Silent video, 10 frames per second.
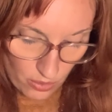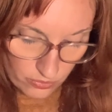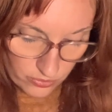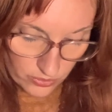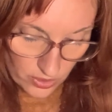
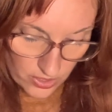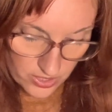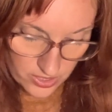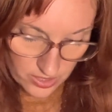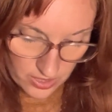
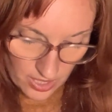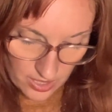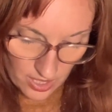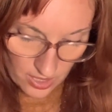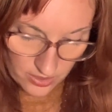frost that
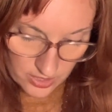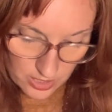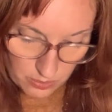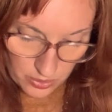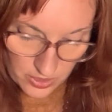held
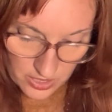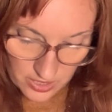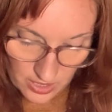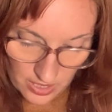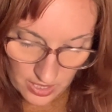its
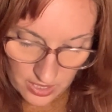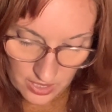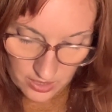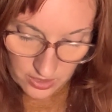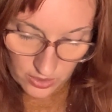prisoner, and
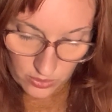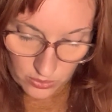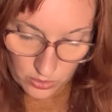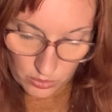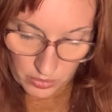nothing
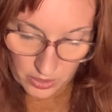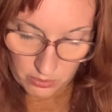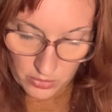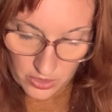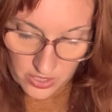grew but
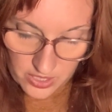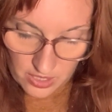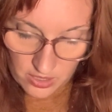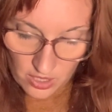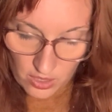moss
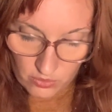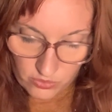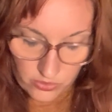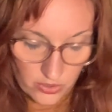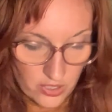and
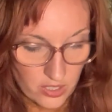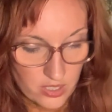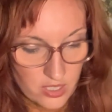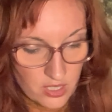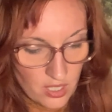furze